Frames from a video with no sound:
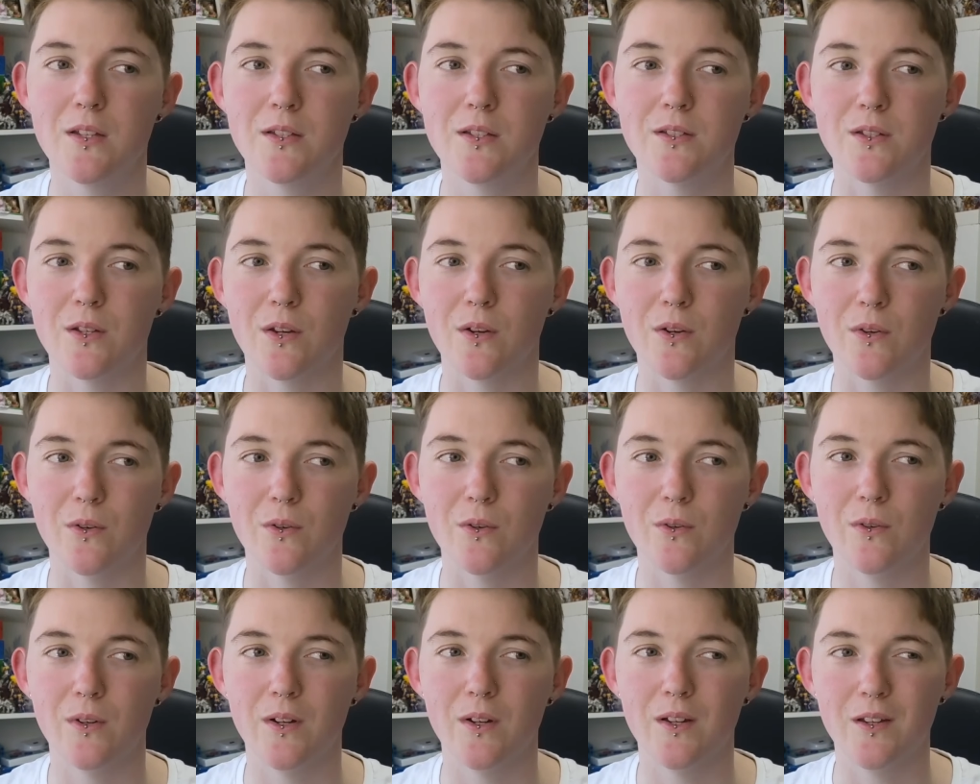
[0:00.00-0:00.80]

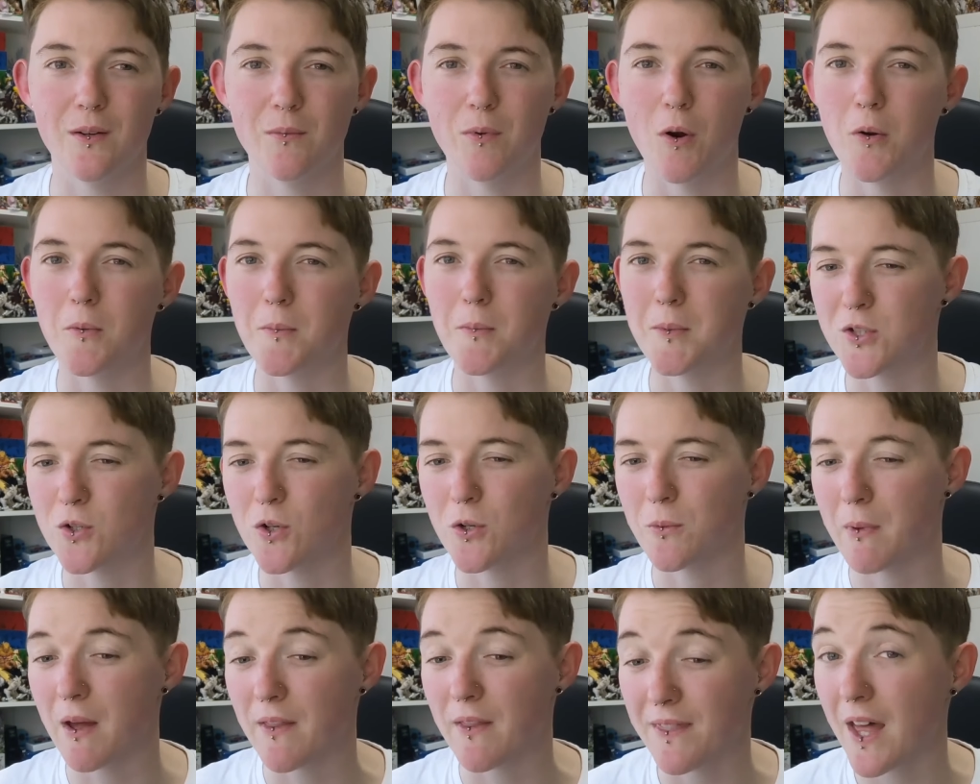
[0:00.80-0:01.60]
so they'll probably be
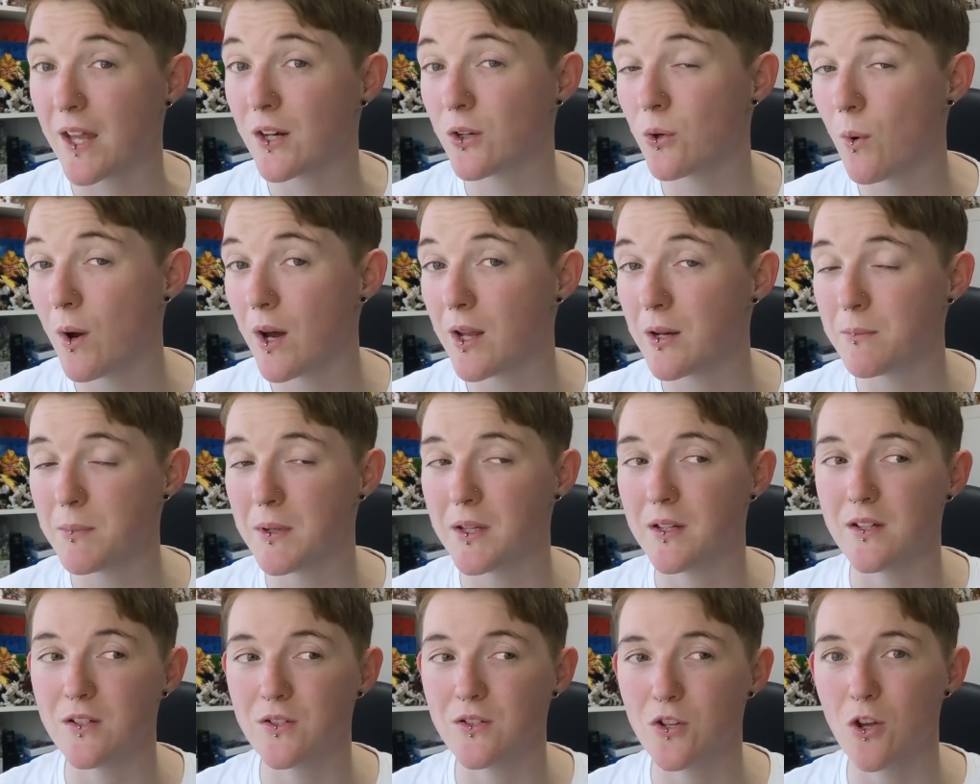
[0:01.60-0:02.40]
talking about that quite a
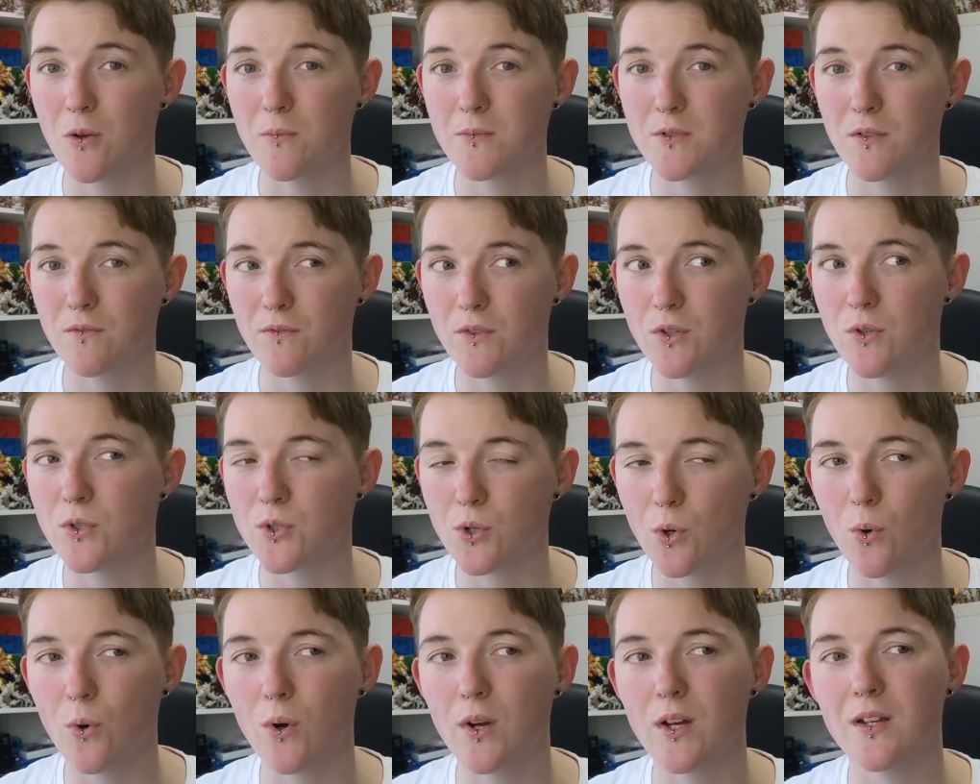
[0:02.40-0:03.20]
bit in terms of
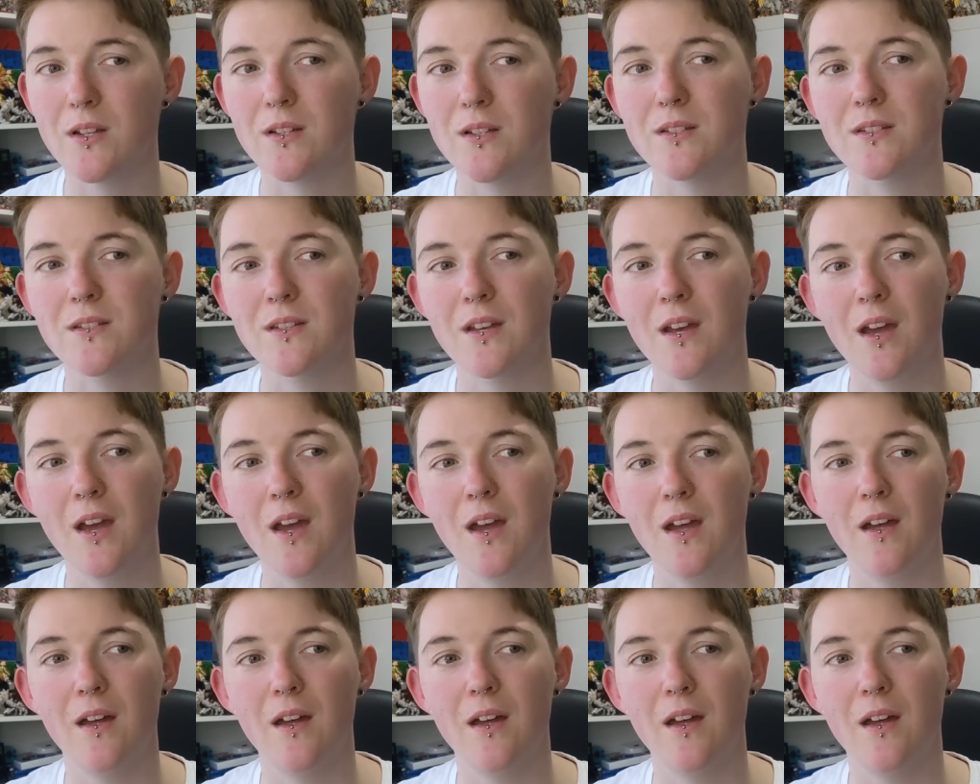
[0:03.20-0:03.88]
new toys.